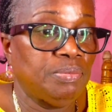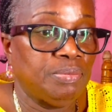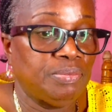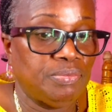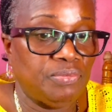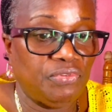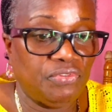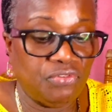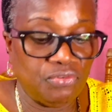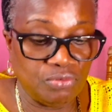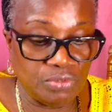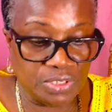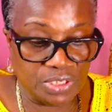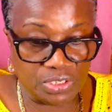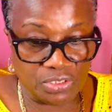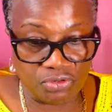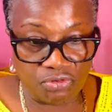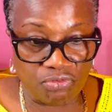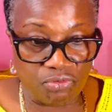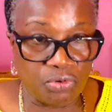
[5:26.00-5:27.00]
fruits to
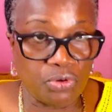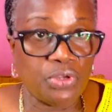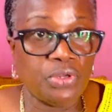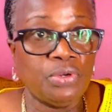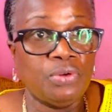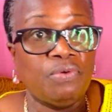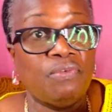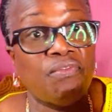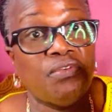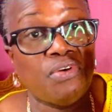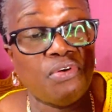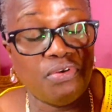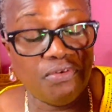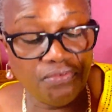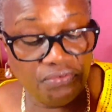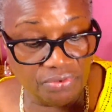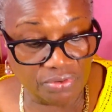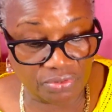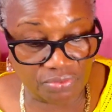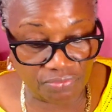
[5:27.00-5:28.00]
grow, you know, very
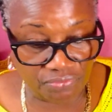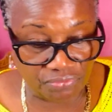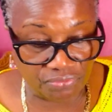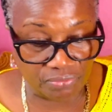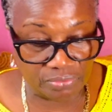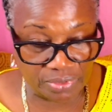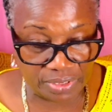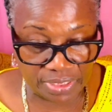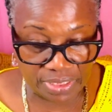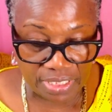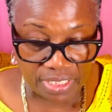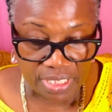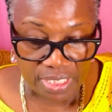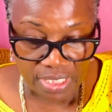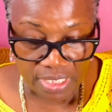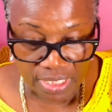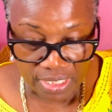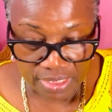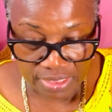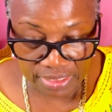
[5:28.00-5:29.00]
fickle fruits.
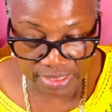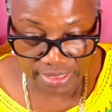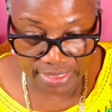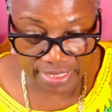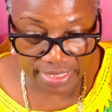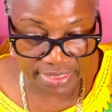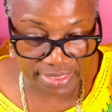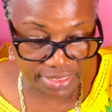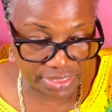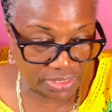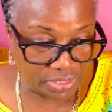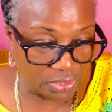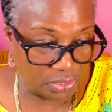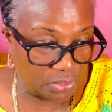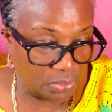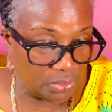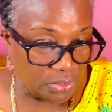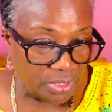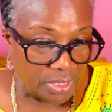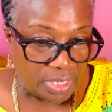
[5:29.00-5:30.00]
So yes,
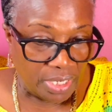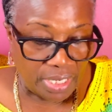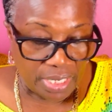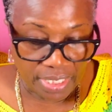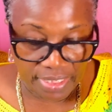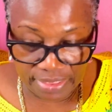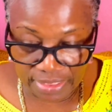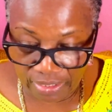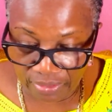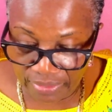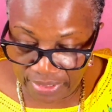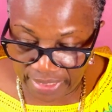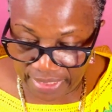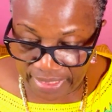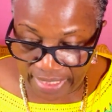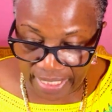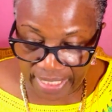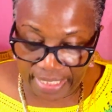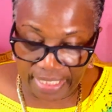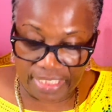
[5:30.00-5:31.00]
so as I was
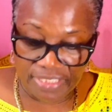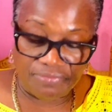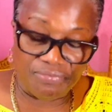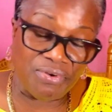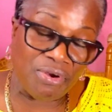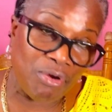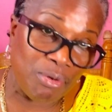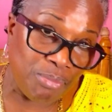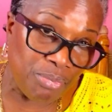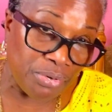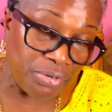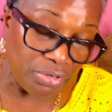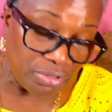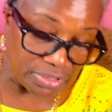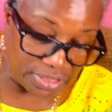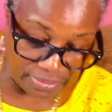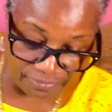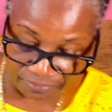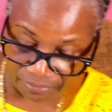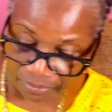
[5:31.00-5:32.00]
saying, it's very
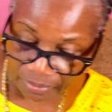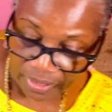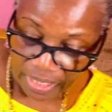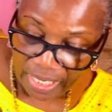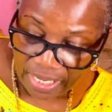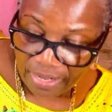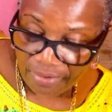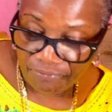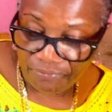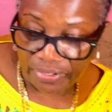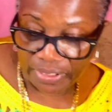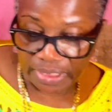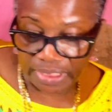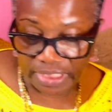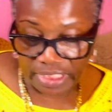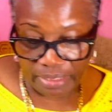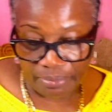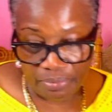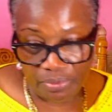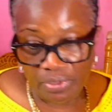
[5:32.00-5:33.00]
productive
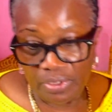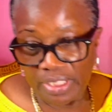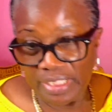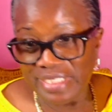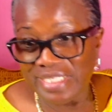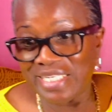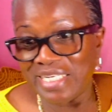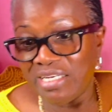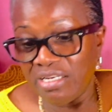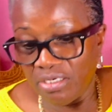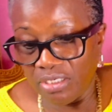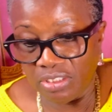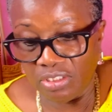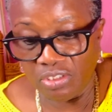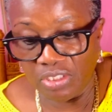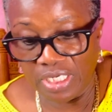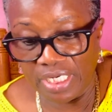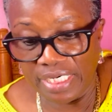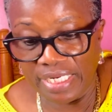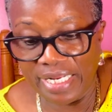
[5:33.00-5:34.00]
vegetable. You
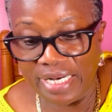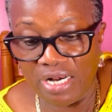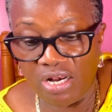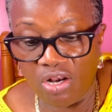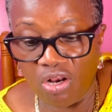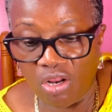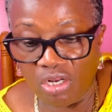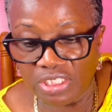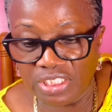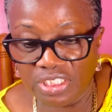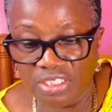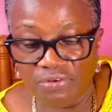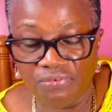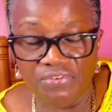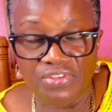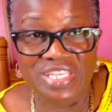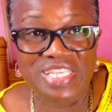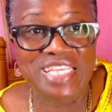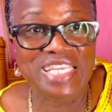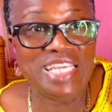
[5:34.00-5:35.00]
can get lots of
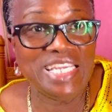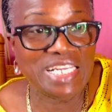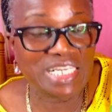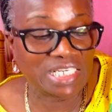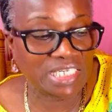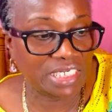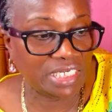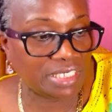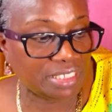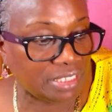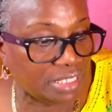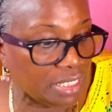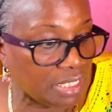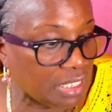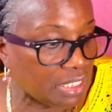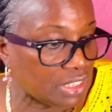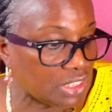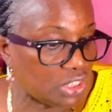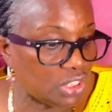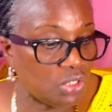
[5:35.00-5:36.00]
yielding.
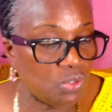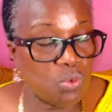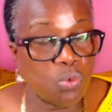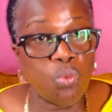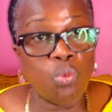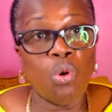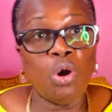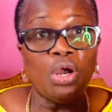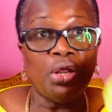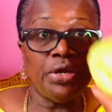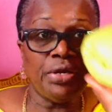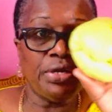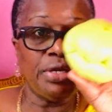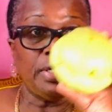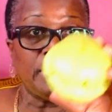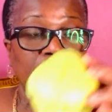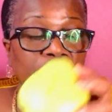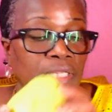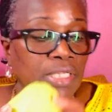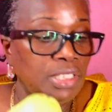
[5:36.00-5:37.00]
So one
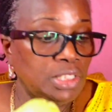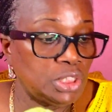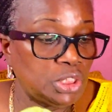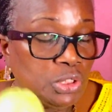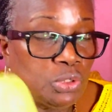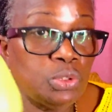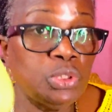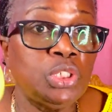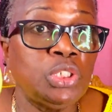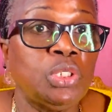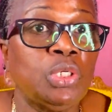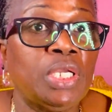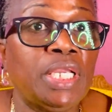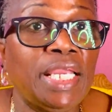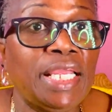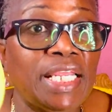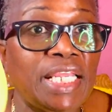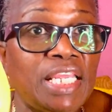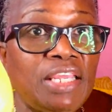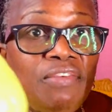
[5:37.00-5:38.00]
chocho
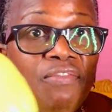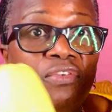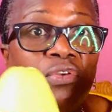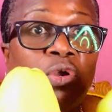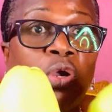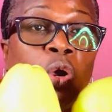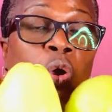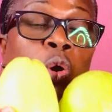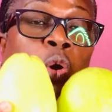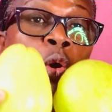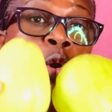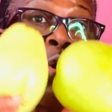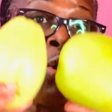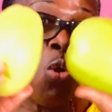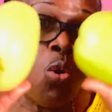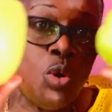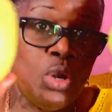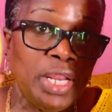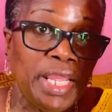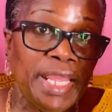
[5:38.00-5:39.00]
can give you a
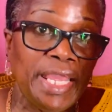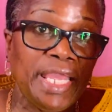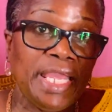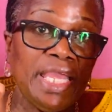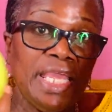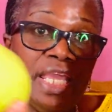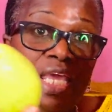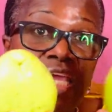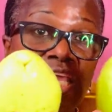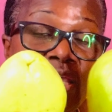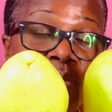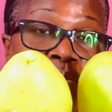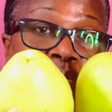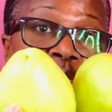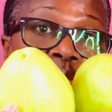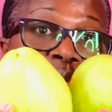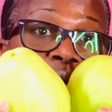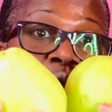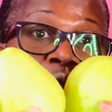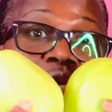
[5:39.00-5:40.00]
whole heap
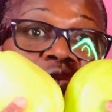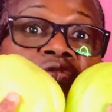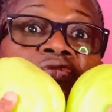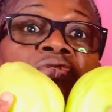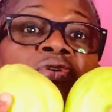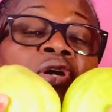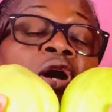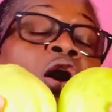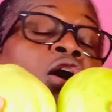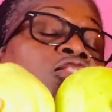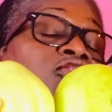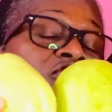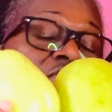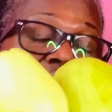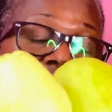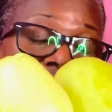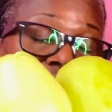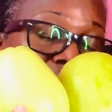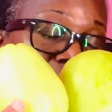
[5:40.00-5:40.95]
of hundreds of